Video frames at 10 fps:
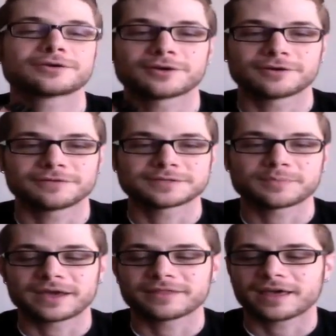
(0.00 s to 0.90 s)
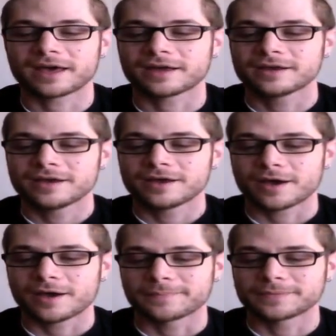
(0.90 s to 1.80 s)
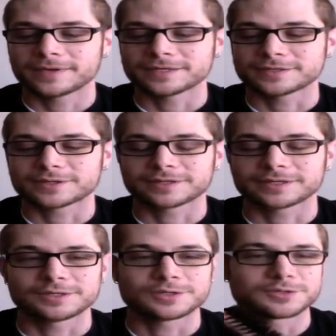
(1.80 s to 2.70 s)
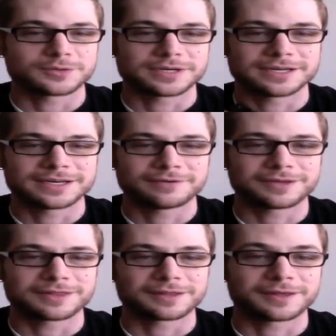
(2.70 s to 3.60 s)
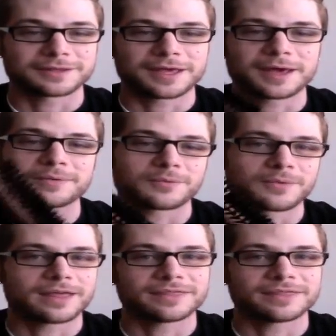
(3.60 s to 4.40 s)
or nervous by that. It is cleaned and treated and everything like that, but